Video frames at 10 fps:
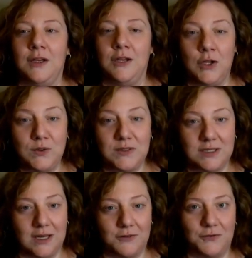New
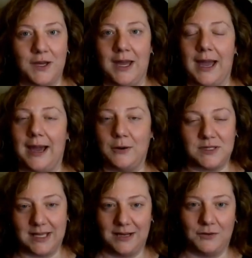stuff
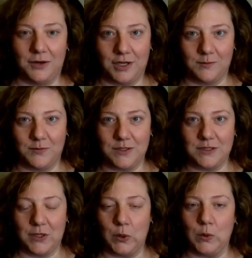outside of our comfort
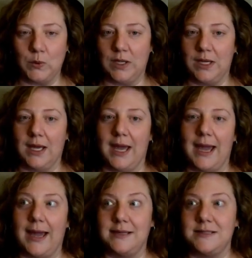zone,
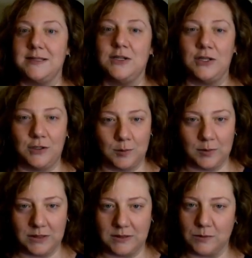as
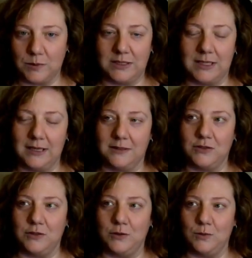humans, we tend
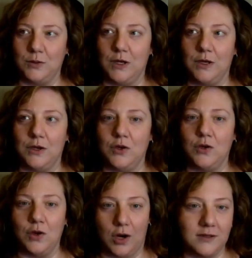to
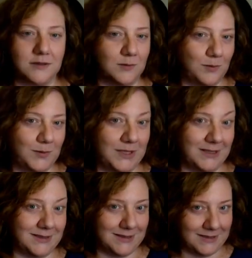not be
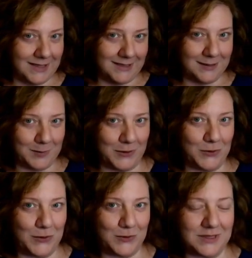as excited
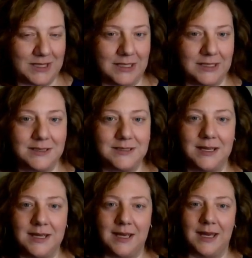about those things.
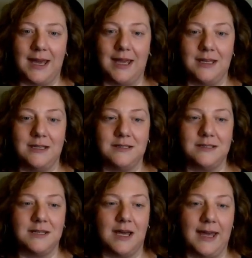
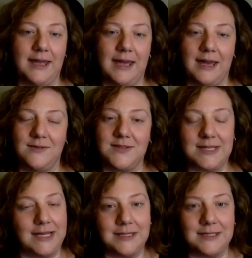And I have
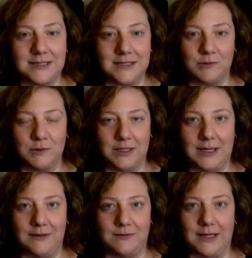said this is the Real
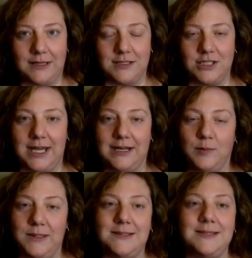Life Alexa channel
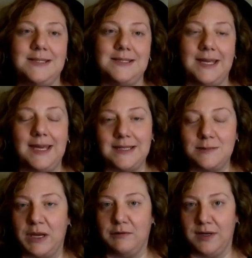because this
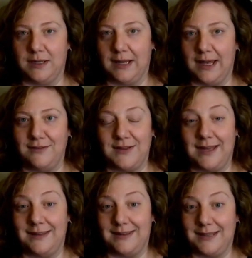is my real life,
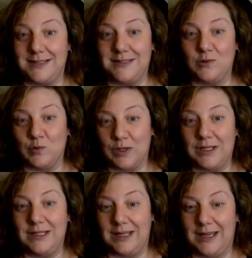and this
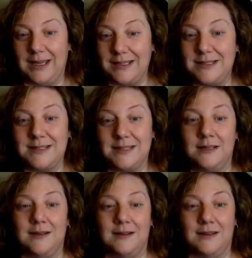really is
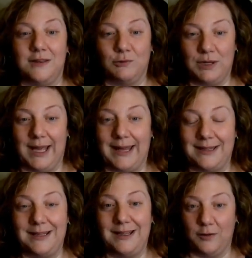the
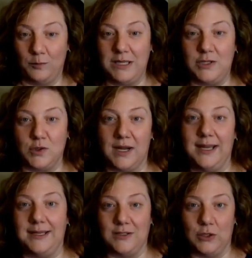reality of me
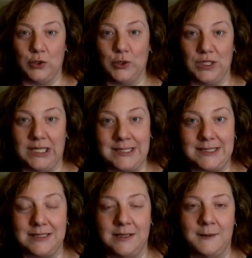trying to learn this.